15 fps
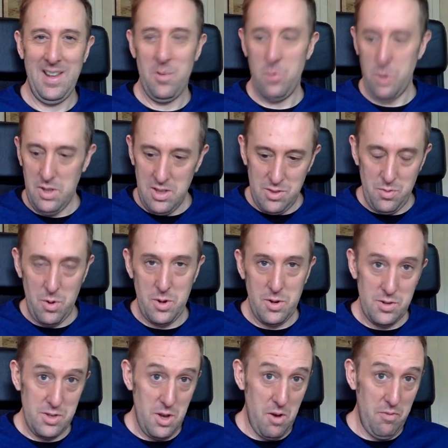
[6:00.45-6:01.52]
Really throw
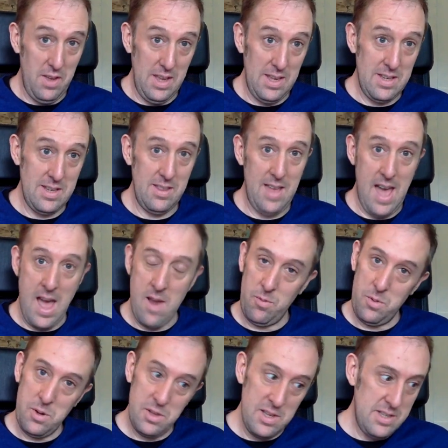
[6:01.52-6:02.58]
yourself into that. Really